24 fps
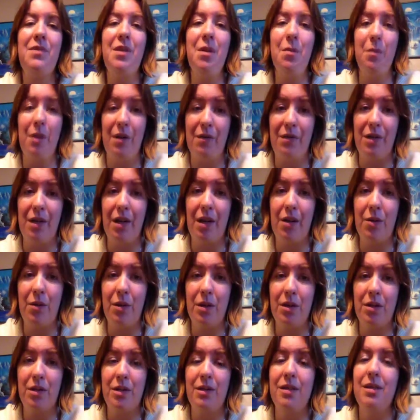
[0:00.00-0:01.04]
But if you got
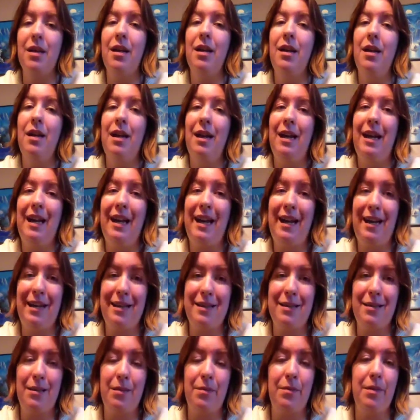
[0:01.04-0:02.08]
questions, ask
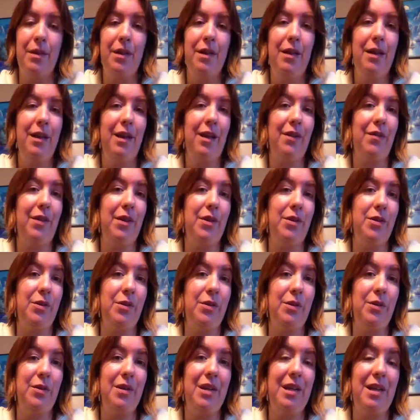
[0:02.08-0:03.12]
them. If I don't
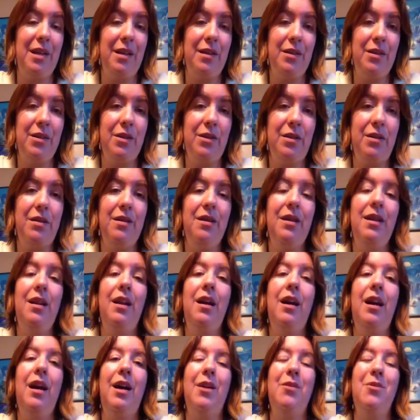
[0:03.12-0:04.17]
know the answer,
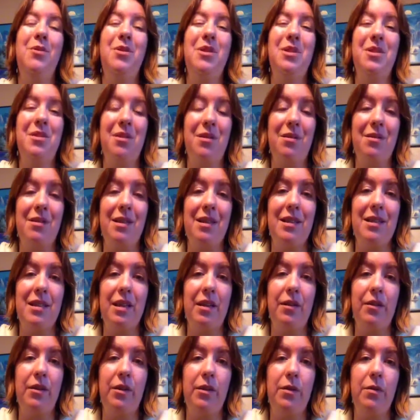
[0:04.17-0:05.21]
I will certainly
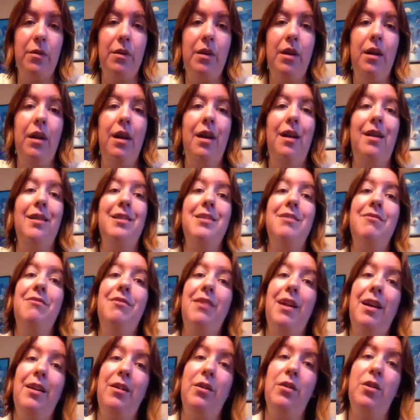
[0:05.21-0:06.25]
tell you. And as a
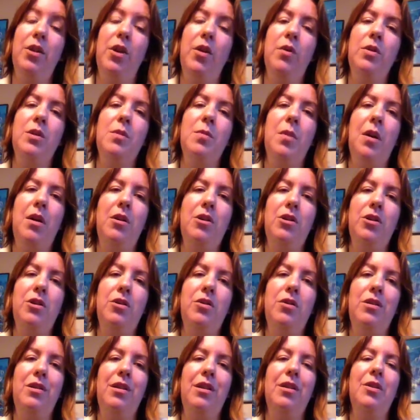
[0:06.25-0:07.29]
final note, small
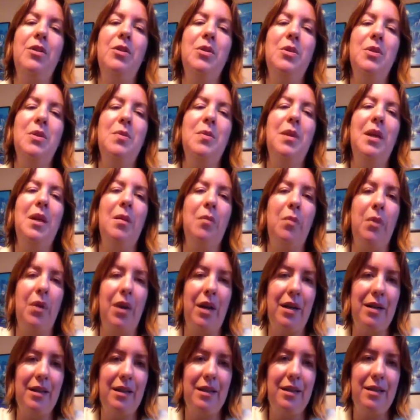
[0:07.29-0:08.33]
children includes being
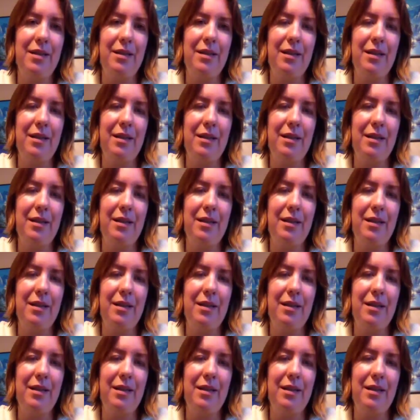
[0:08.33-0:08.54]
pregnant.